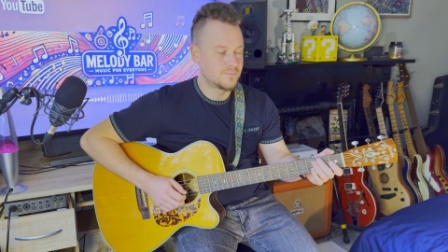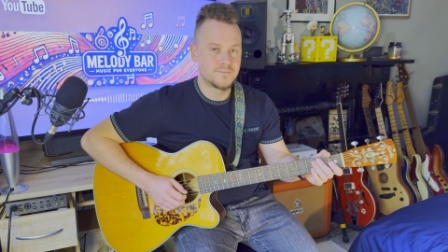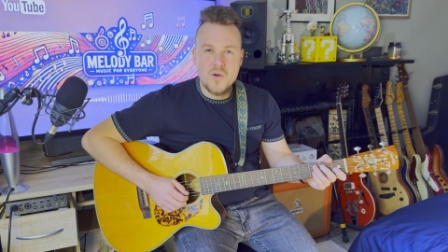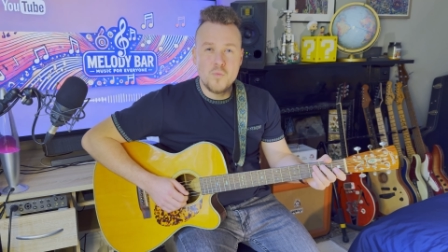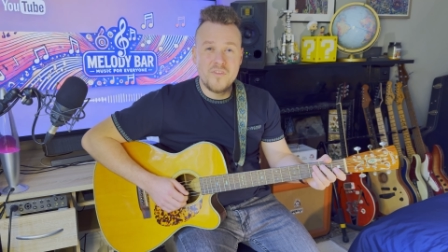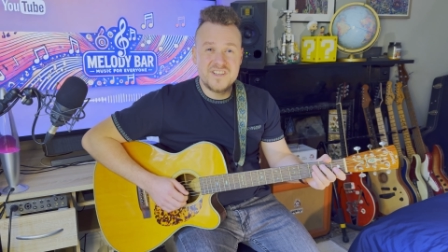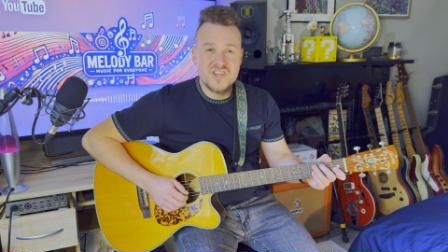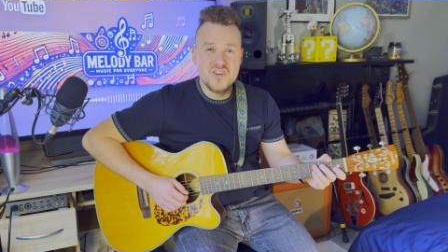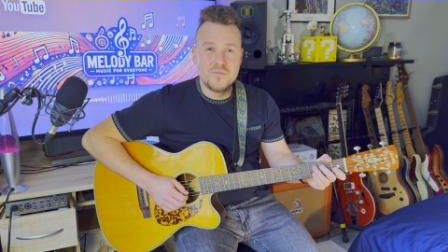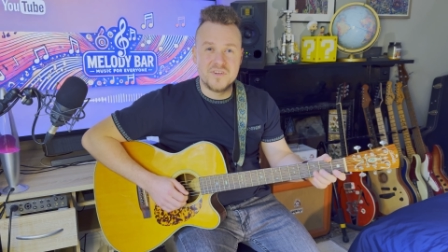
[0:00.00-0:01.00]
Don't worry
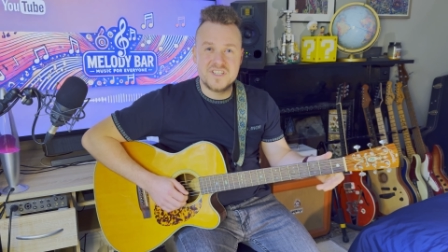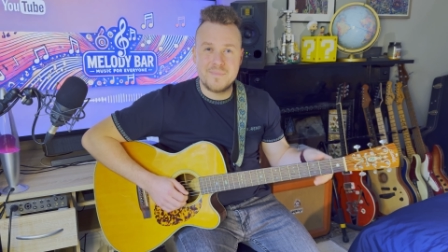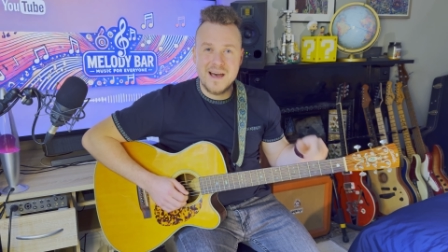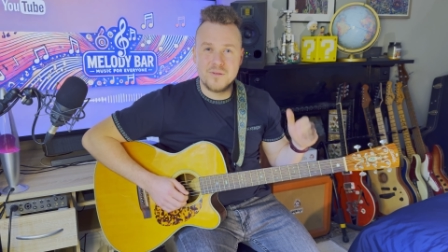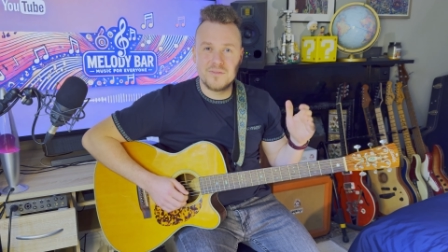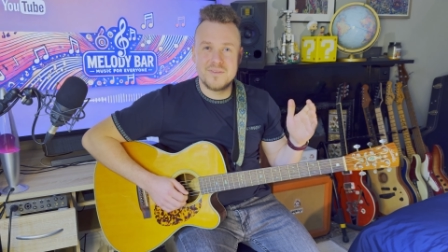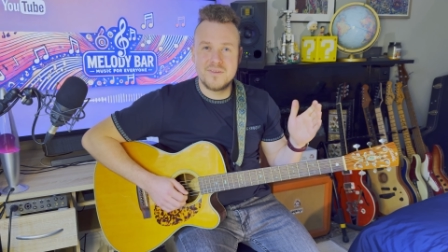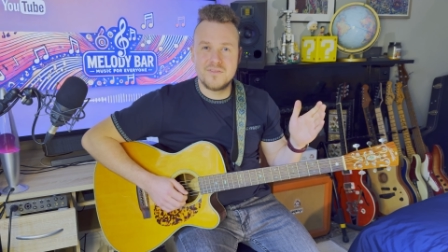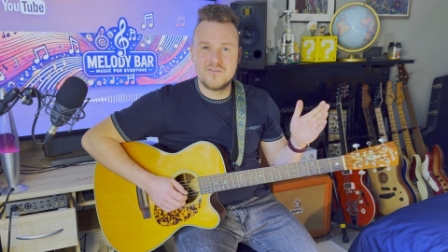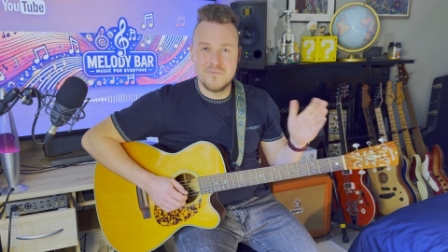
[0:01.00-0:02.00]
too much about
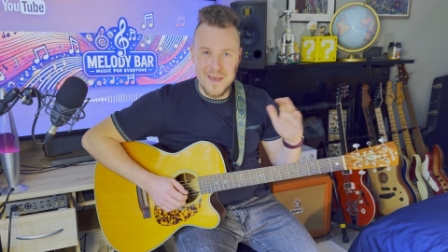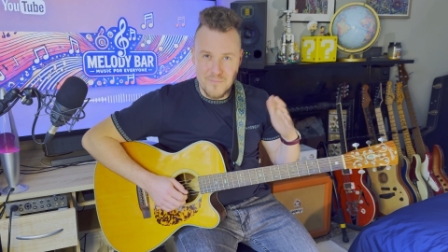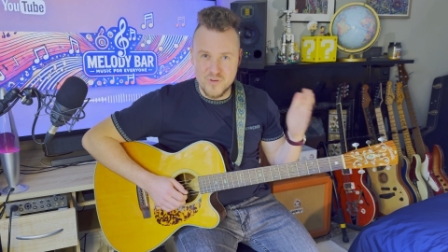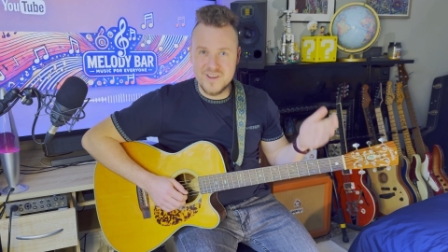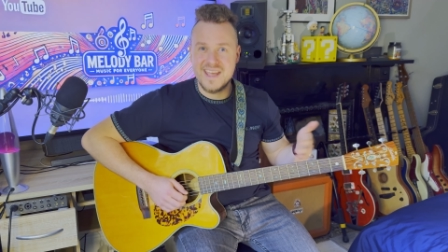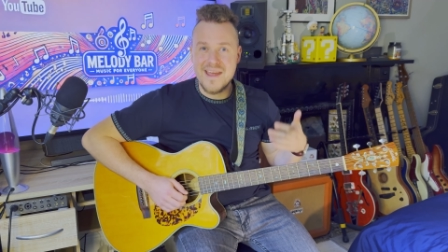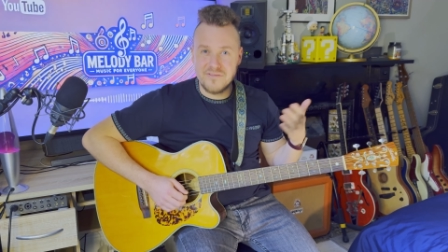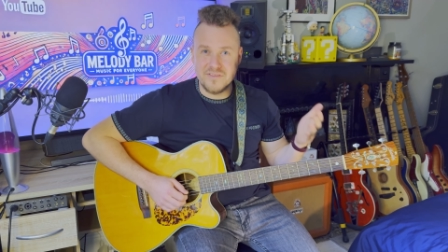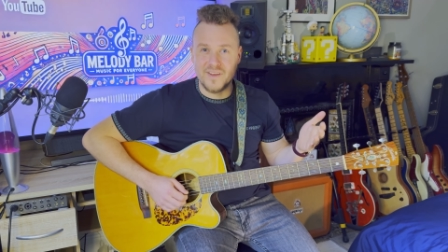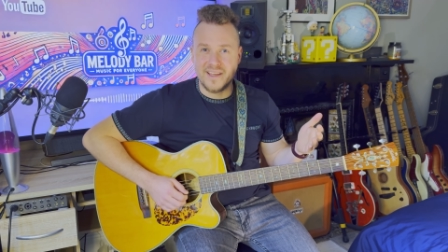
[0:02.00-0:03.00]
remembering
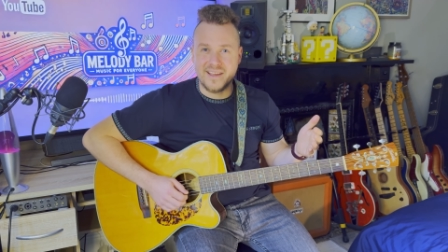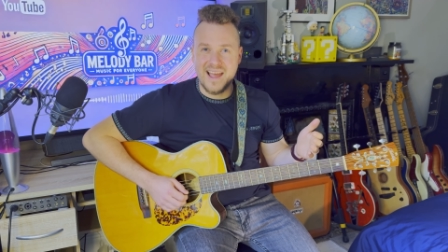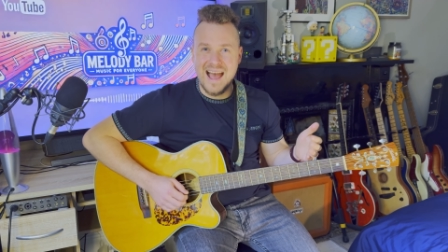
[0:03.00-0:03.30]
everything.